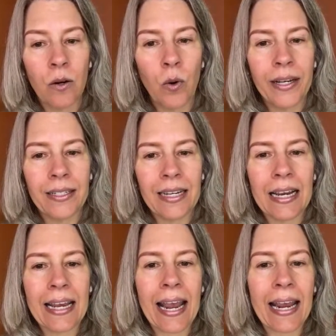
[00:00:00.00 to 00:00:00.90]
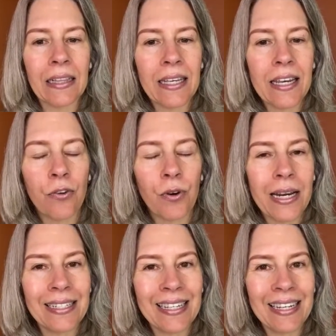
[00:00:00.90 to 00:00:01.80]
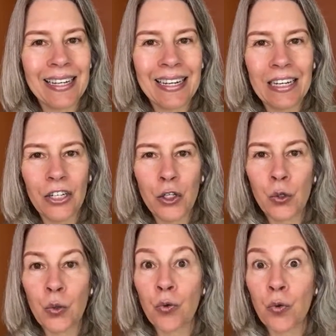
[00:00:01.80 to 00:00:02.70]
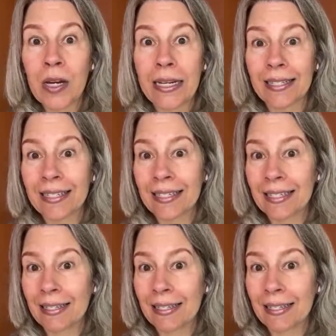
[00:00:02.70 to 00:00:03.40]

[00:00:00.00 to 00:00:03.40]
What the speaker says: went gaily grazing into Greece.